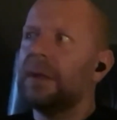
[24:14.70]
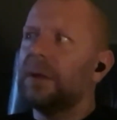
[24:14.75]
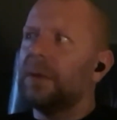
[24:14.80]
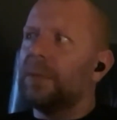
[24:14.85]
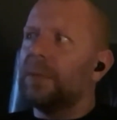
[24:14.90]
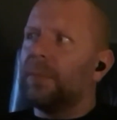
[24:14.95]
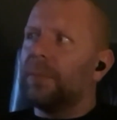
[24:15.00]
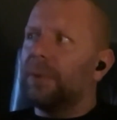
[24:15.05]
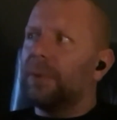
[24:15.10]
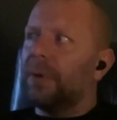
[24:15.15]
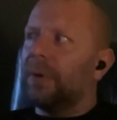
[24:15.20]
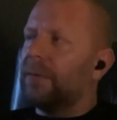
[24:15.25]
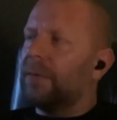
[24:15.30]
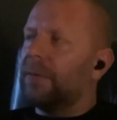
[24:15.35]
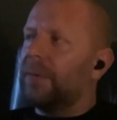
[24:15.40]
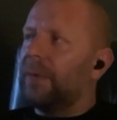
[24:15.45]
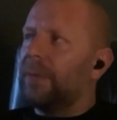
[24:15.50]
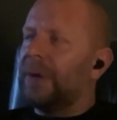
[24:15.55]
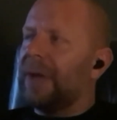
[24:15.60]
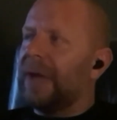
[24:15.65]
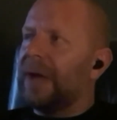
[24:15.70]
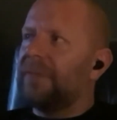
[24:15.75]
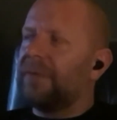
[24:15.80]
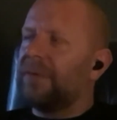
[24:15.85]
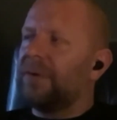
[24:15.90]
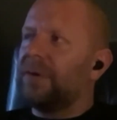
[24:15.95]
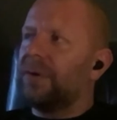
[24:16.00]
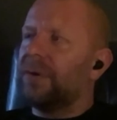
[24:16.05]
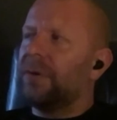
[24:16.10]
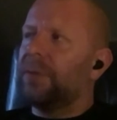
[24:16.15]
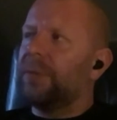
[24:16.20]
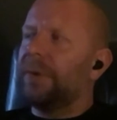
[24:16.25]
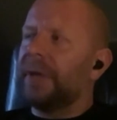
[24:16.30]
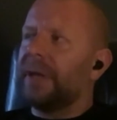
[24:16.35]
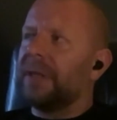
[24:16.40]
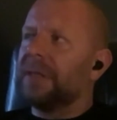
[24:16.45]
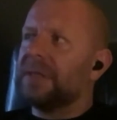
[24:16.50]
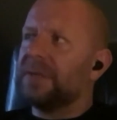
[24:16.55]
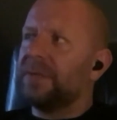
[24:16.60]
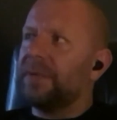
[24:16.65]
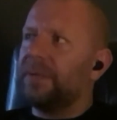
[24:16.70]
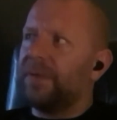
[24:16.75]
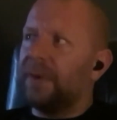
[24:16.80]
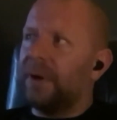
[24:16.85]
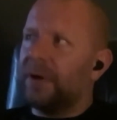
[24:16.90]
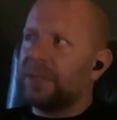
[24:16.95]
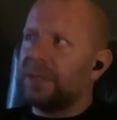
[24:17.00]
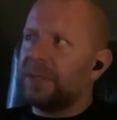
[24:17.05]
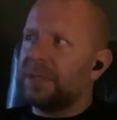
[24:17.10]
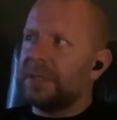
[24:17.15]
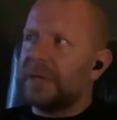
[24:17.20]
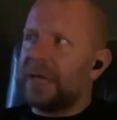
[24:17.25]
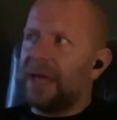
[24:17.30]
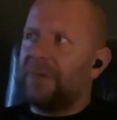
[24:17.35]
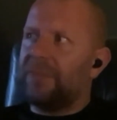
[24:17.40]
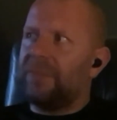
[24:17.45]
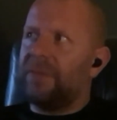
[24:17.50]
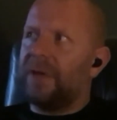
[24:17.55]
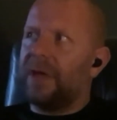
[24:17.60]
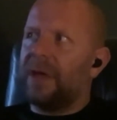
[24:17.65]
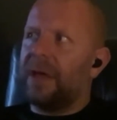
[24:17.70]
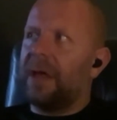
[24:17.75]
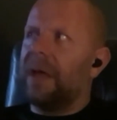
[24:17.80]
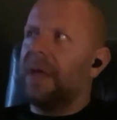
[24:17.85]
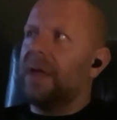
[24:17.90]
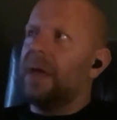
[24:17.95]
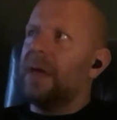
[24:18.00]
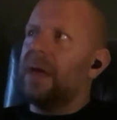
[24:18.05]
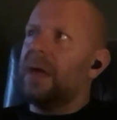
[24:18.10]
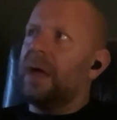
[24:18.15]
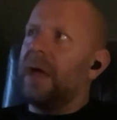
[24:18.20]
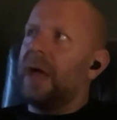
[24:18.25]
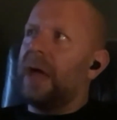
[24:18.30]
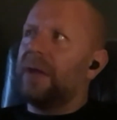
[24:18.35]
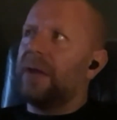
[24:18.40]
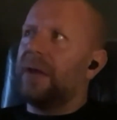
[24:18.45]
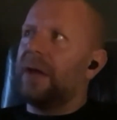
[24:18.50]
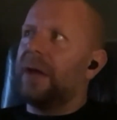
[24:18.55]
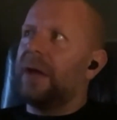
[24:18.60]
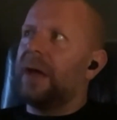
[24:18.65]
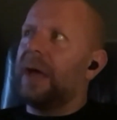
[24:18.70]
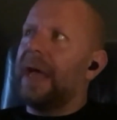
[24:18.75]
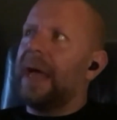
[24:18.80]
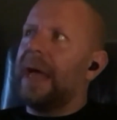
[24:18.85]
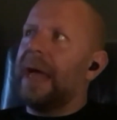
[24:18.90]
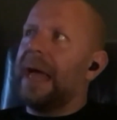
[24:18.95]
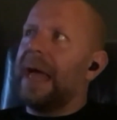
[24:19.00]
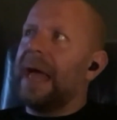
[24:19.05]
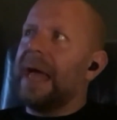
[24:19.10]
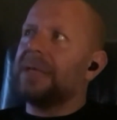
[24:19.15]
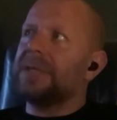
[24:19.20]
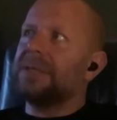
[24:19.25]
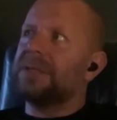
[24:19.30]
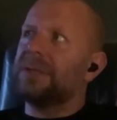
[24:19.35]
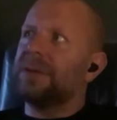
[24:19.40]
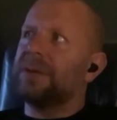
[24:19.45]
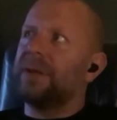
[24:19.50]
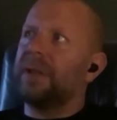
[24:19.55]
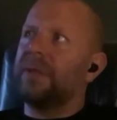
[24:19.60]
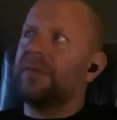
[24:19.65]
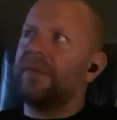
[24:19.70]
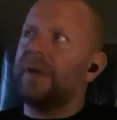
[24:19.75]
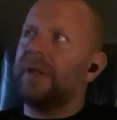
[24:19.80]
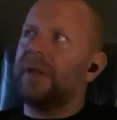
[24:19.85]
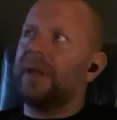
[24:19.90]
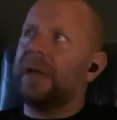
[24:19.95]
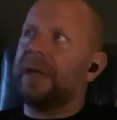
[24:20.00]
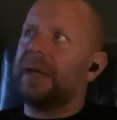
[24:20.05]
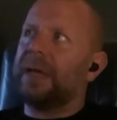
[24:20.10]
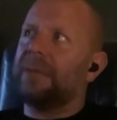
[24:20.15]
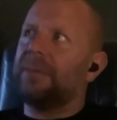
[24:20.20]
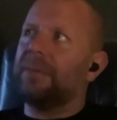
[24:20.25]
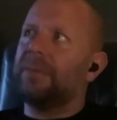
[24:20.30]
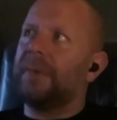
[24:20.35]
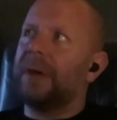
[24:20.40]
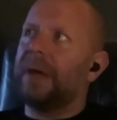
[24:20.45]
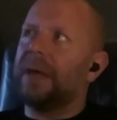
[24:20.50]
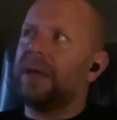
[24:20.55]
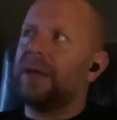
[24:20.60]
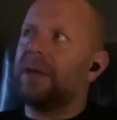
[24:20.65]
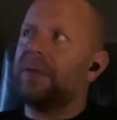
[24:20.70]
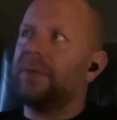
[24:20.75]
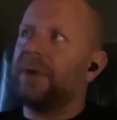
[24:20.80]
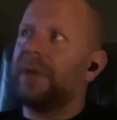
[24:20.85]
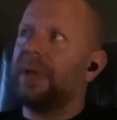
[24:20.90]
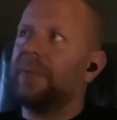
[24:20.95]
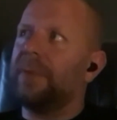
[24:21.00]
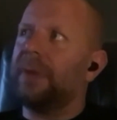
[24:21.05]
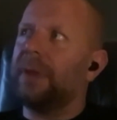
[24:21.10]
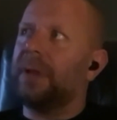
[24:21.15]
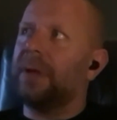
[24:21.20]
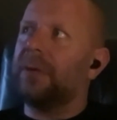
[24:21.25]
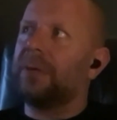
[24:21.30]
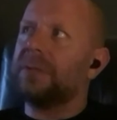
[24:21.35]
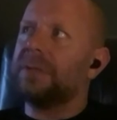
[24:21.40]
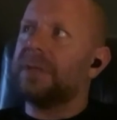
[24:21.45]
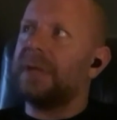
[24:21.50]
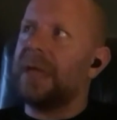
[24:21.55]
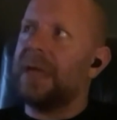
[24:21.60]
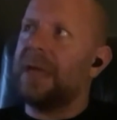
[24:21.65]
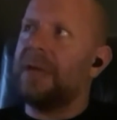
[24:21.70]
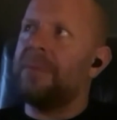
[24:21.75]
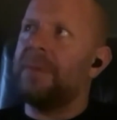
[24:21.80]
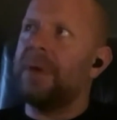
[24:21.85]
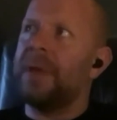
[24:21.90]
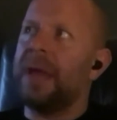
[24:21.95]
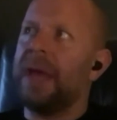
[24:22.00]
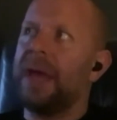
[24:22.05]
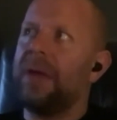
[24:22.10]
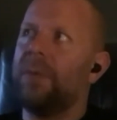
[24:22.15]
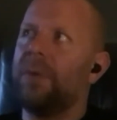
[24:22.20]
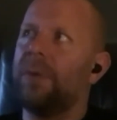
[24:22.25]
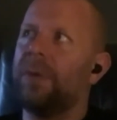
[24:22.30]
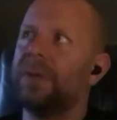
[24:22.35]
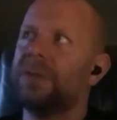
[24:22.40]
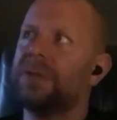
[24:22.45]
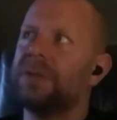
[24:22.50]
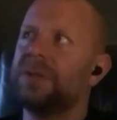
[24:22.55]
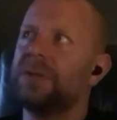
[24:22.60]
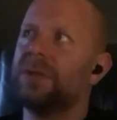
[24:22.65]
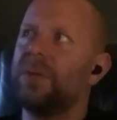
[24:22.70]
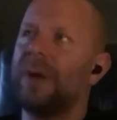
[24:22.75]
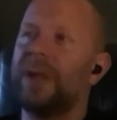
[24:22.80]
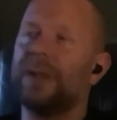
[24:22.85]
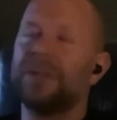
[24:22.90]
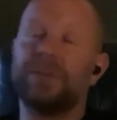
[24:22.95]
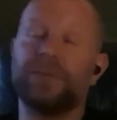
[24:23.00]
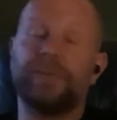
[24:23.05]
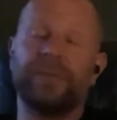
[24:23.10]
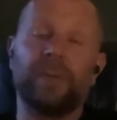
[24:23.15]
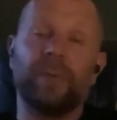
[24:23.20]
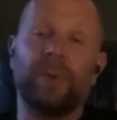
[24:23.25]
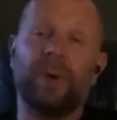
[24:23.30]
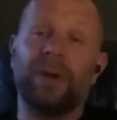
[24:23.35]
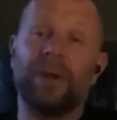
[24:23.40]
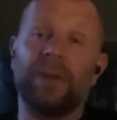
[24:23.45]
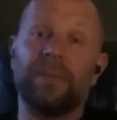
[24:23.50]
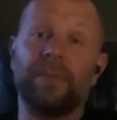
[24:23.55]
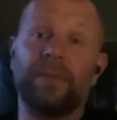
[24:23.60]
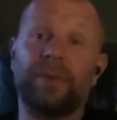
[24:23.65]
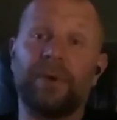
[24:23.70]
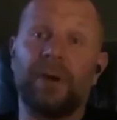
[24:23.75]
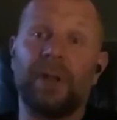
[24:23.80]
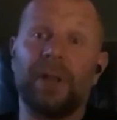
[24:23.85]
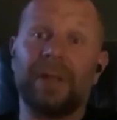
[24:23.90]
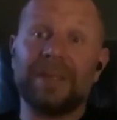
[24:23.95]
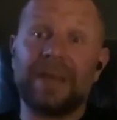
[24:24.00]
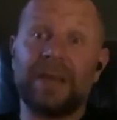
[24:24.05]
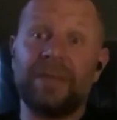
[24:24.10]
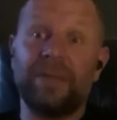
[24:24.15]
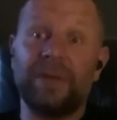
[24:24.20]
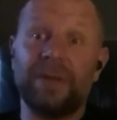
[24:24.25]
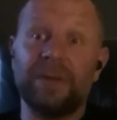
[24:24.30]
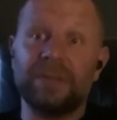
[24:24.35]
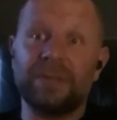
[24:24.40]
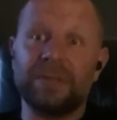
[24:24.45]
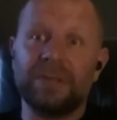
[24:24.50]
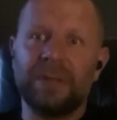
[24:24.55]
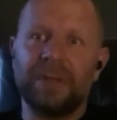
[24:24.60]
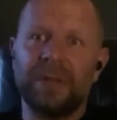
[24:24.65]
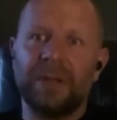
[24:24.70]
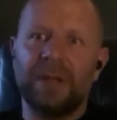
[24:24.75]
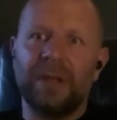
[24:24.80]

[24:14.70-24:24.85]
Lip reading: But when we have good upbringings, if we're fortunate to have that, and I certainly felt like my career belonged to him, and I wanted to do well to reward him for all his efforts.